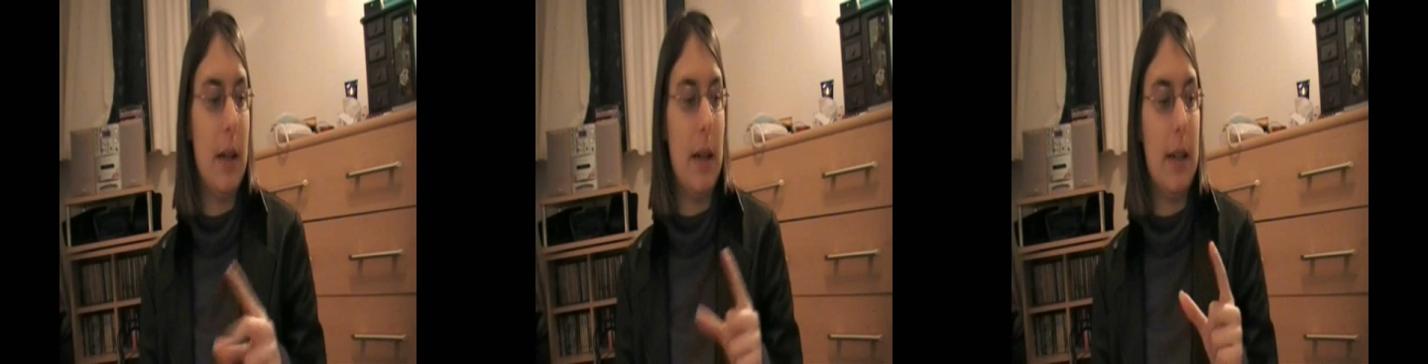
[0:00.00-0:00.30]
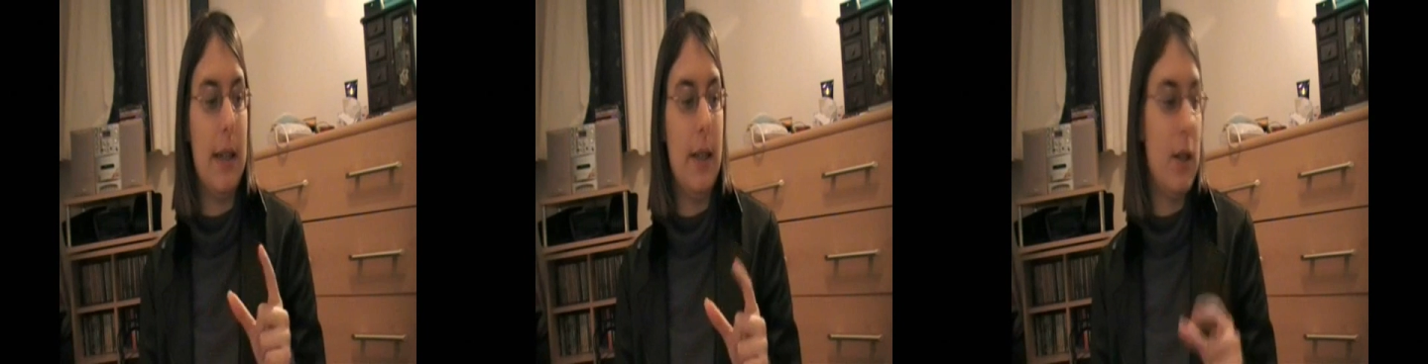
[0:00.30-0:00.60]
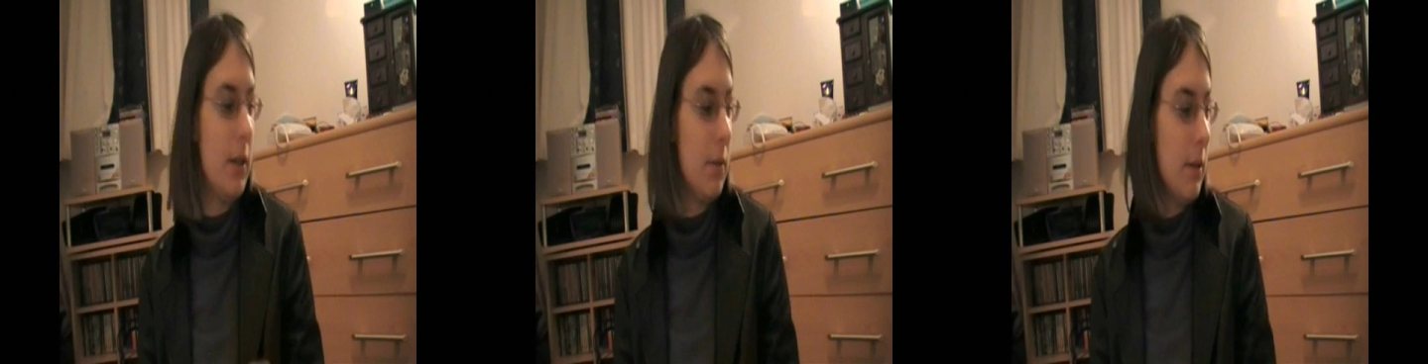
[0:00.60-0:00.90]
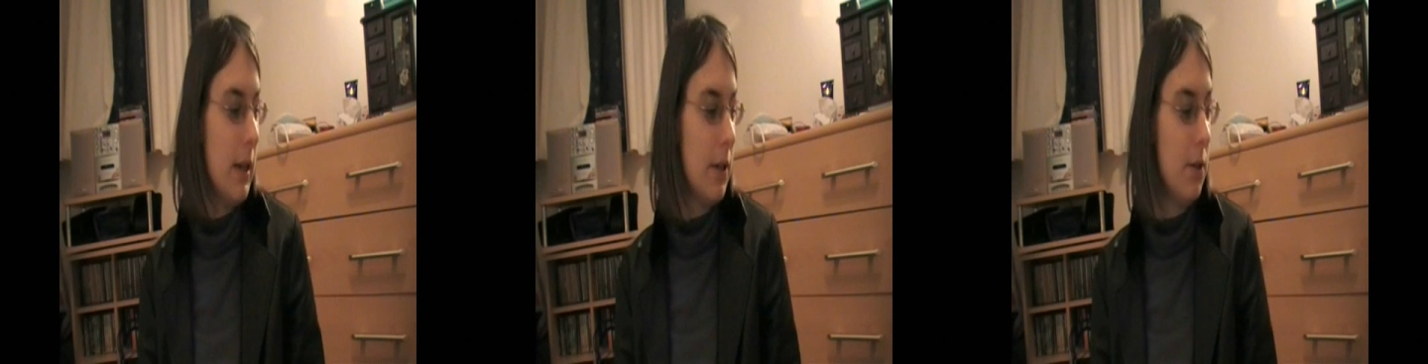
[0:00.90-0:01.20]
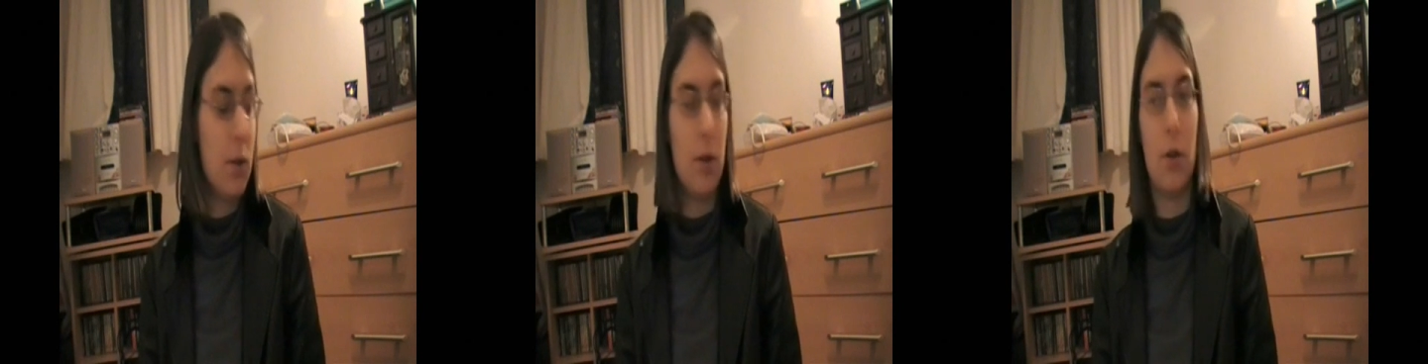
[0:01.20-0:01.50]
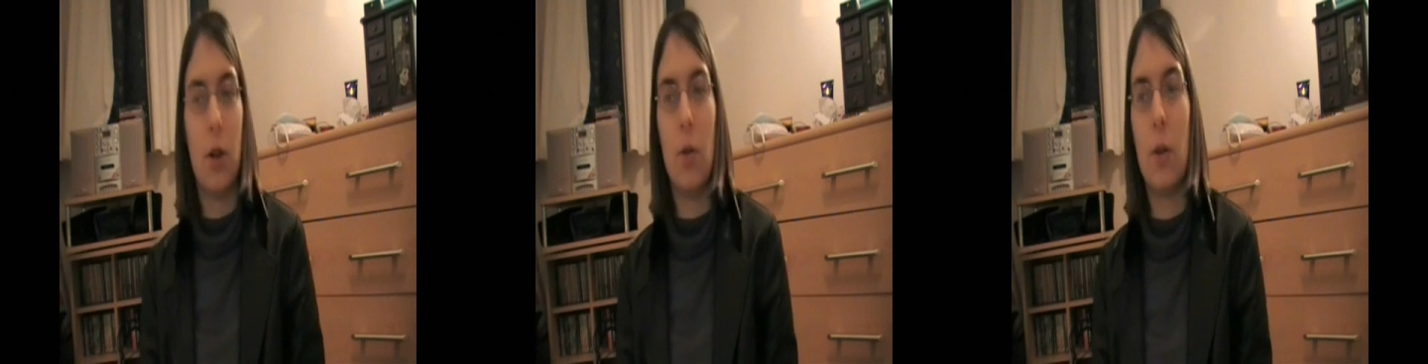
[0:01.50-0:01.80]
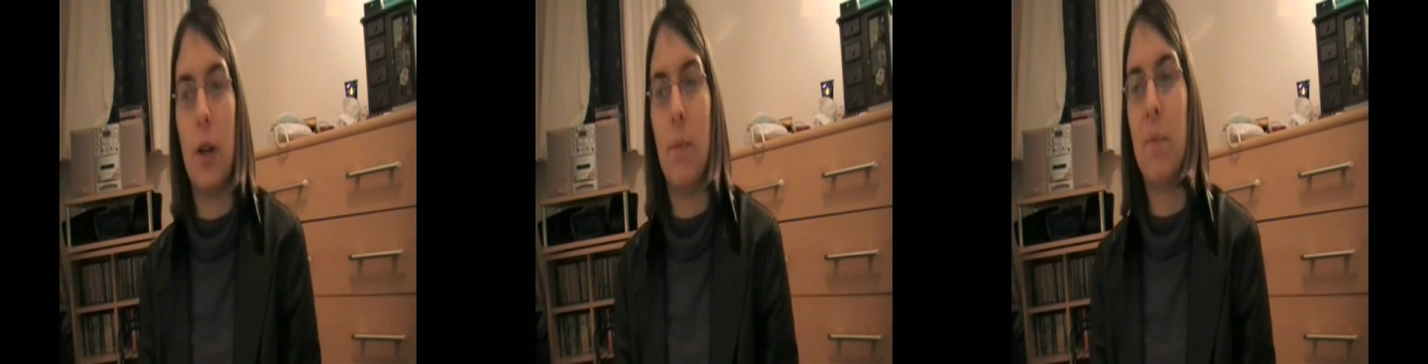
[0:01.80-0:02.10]
I, I needed some a new
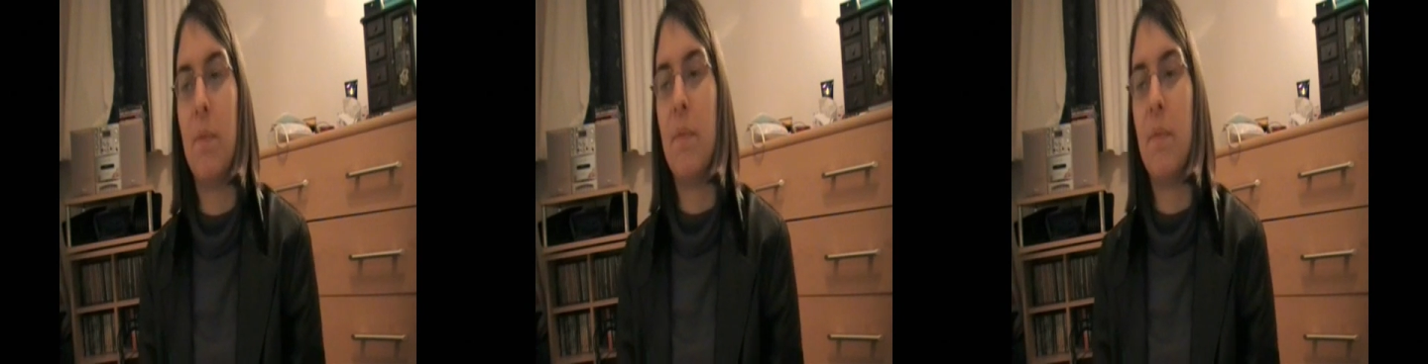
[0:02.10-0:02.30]
controller